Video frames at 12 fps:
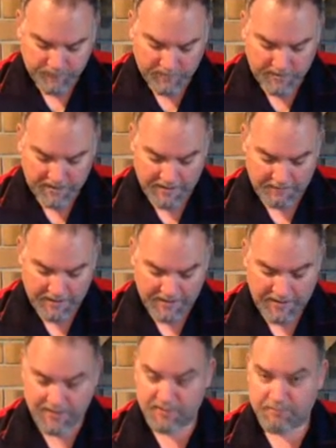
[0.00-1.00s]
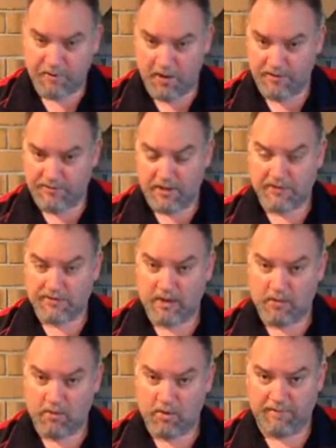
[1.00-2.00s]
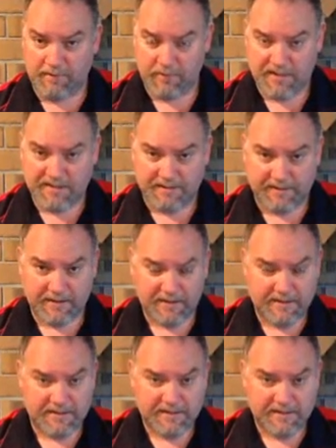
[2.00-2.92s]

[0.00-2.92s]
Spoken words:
and that just bodes oh so well for the rest of it.